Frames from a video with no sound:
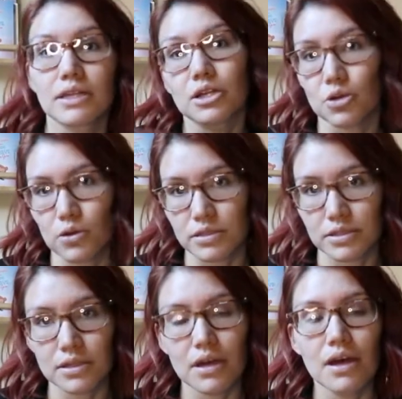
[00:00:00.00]
the girls'
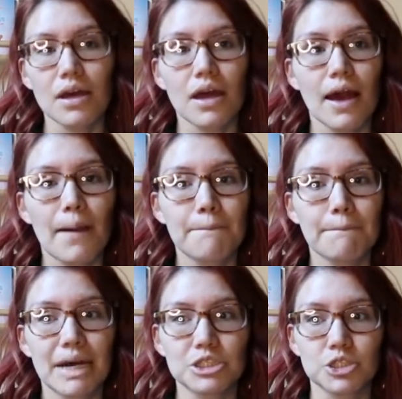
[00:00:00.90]

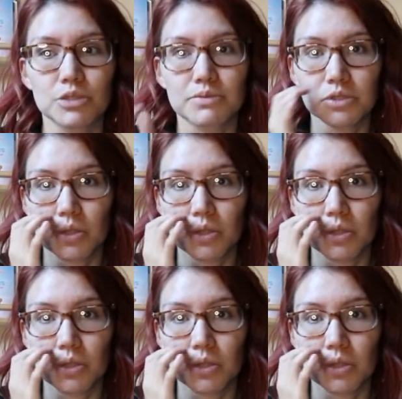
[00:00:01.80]
bedroom.